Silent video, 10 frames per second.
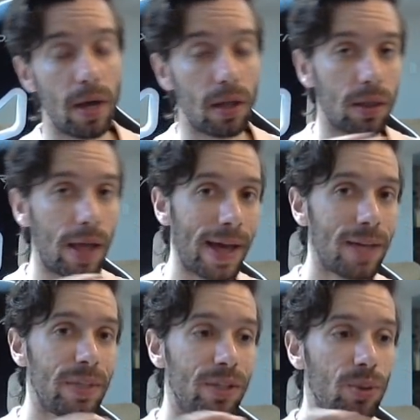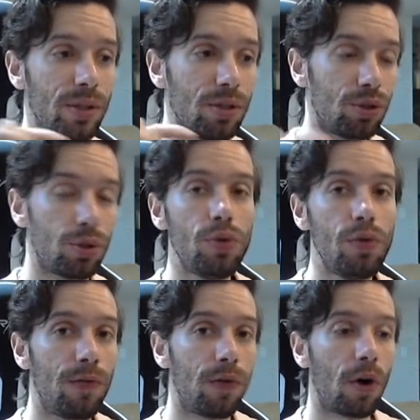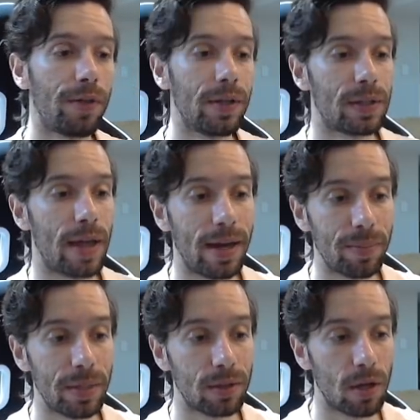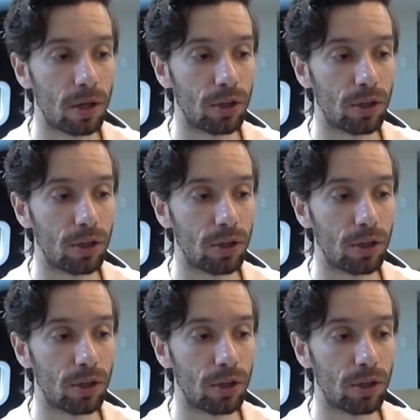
a line between the two farthest enemies,